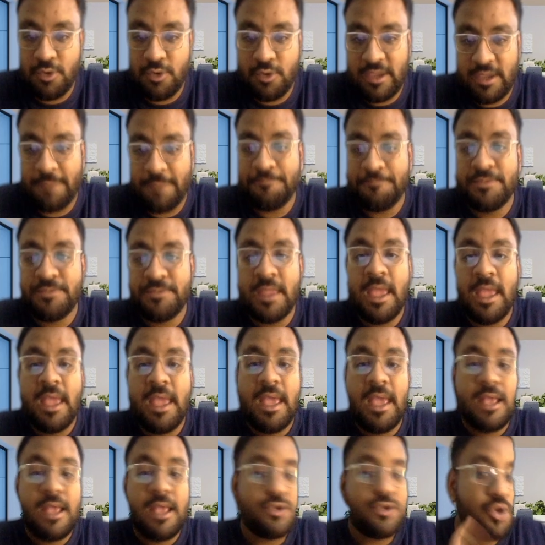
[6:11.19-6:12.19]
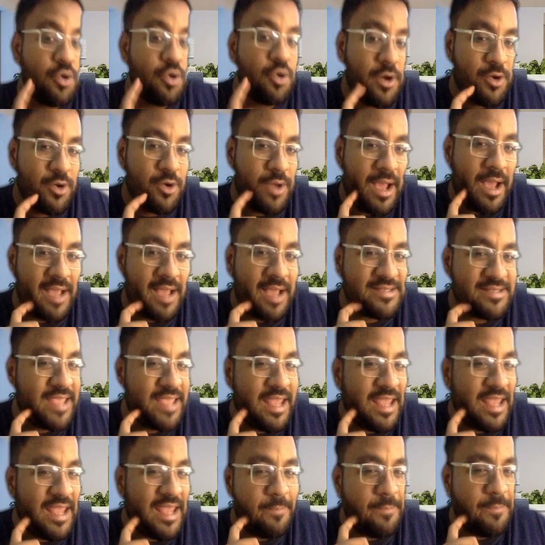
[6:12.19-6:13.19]
Okay, so you're going to ask
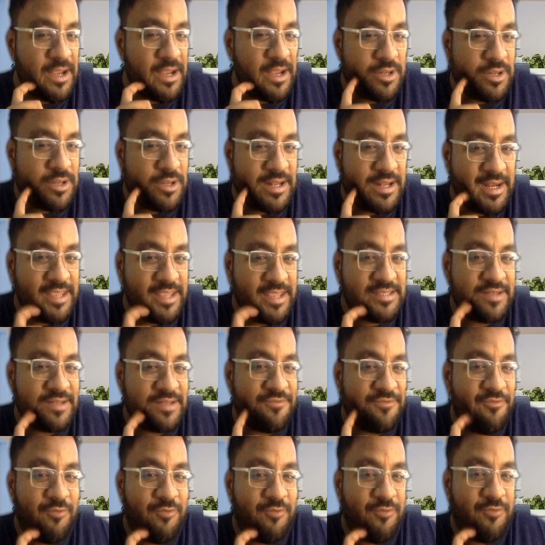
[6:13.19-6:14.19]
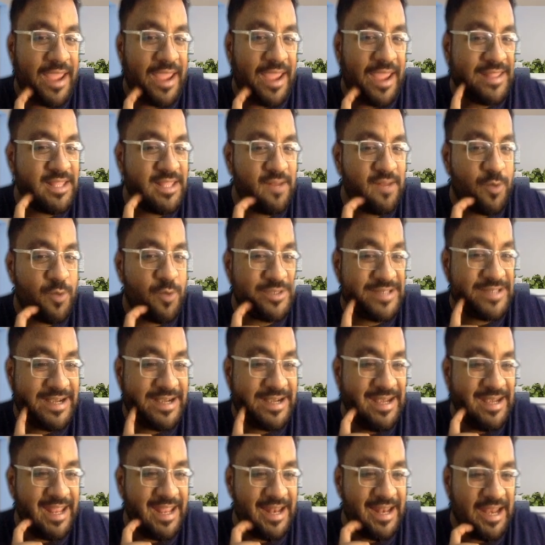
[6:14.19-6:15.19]
any particular reason why there was a
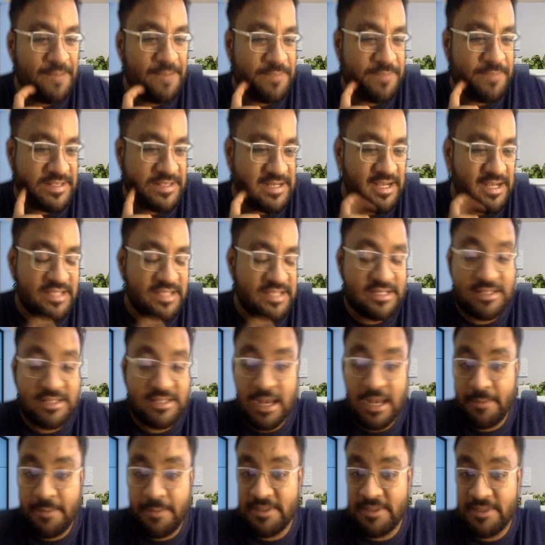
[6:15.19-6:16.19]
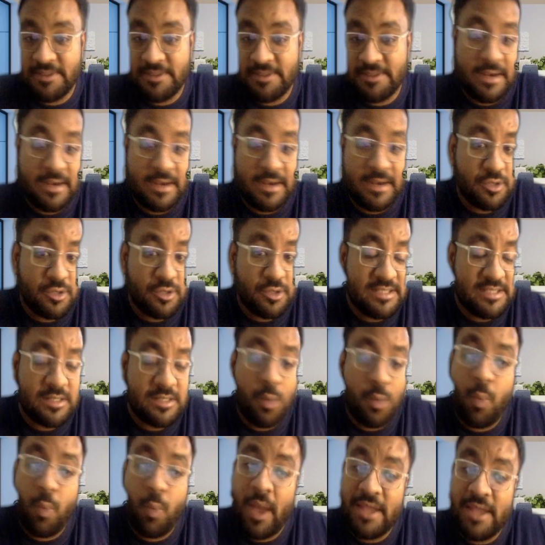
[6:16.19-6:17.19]
delayed presentation. That means any particular
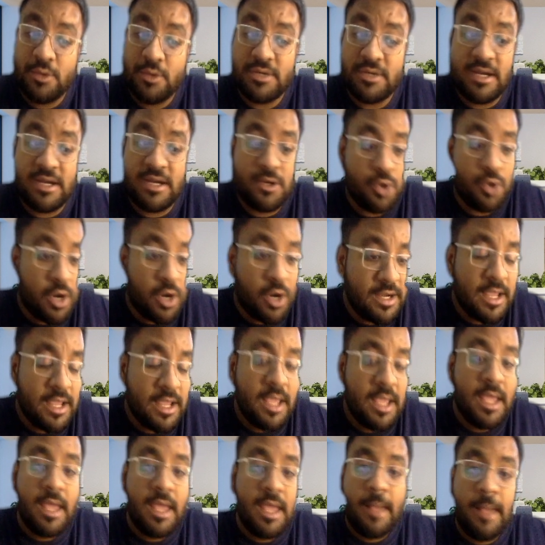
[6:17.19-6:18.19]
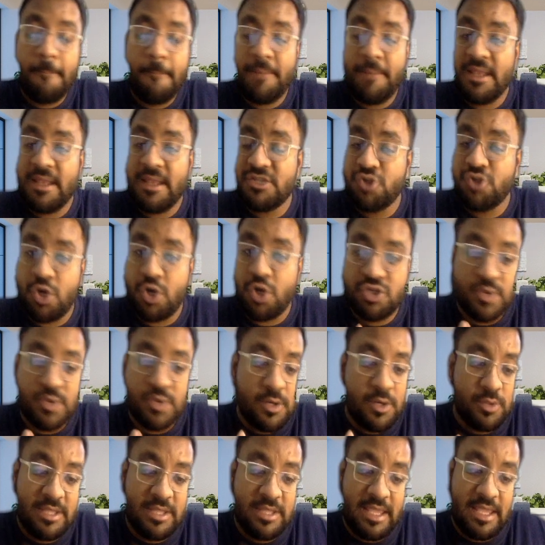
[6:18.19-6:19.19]
reason why you did not bring Joshua
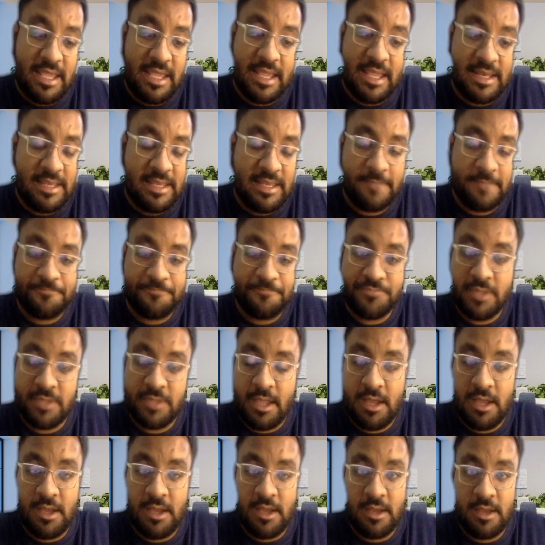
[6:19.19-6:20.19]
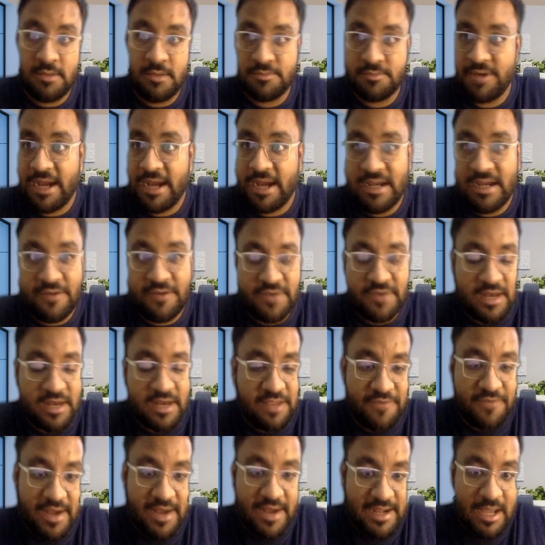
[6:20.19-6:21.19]
to the A&E right after
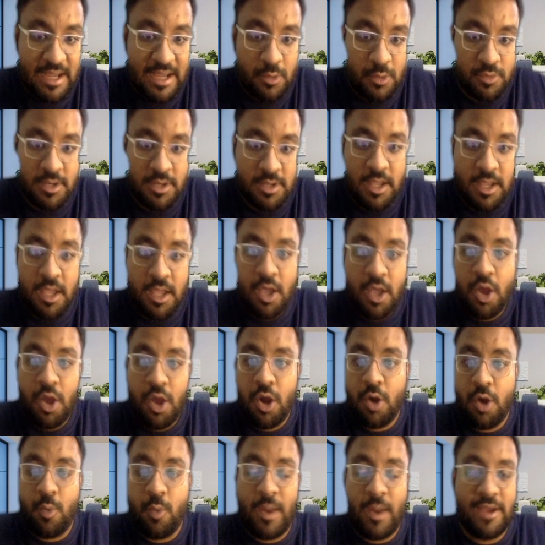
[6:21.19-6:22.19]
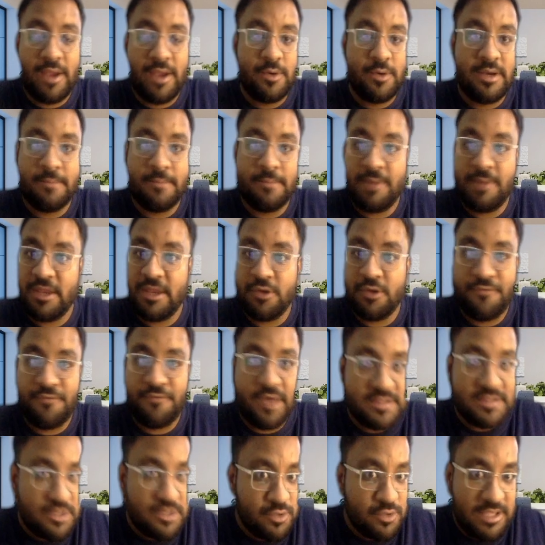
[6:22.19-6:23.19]
he fell down, or why you didn't bring your
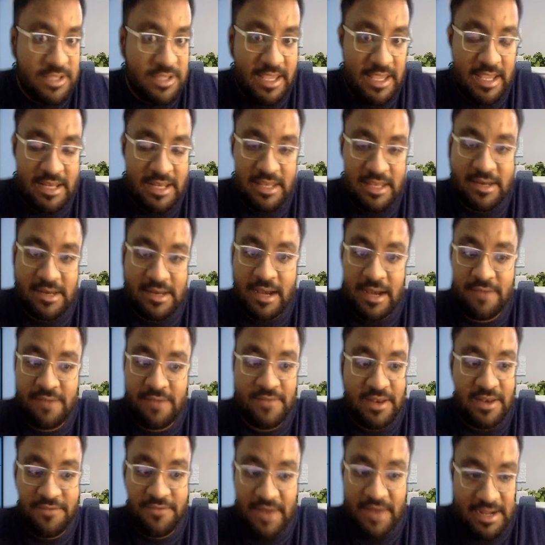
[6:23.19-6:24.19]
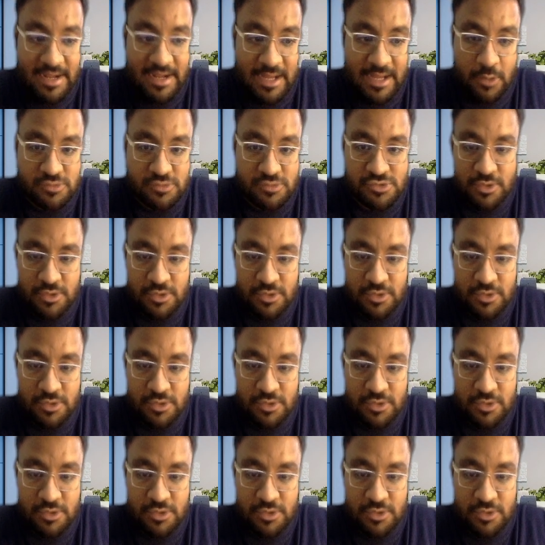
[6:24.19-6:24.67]
father to the A&E right when he fell down.